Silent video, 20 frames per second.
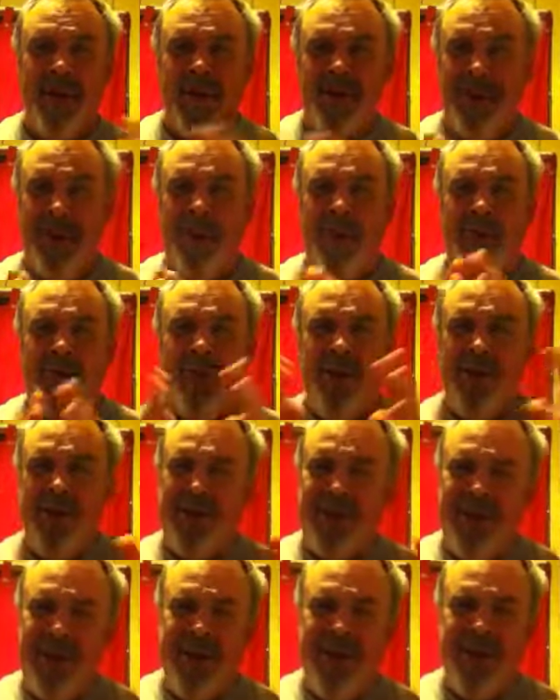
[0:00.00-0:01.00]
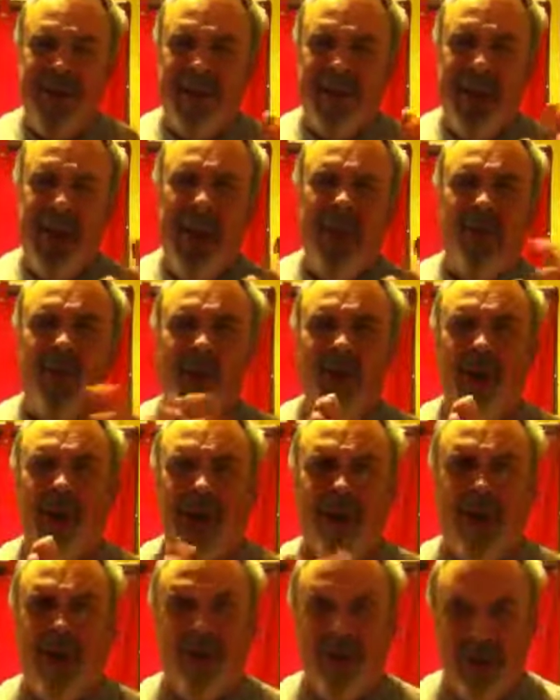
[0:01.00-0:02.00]
Maybe you're not sensing God
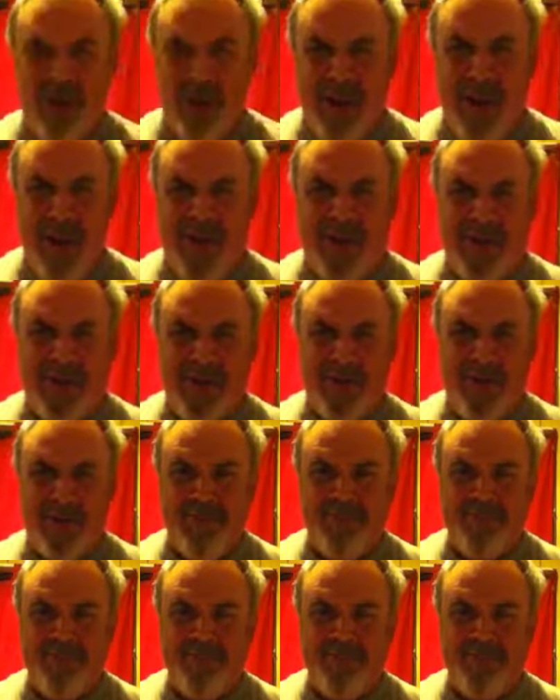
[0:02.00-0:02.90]
working in your lives.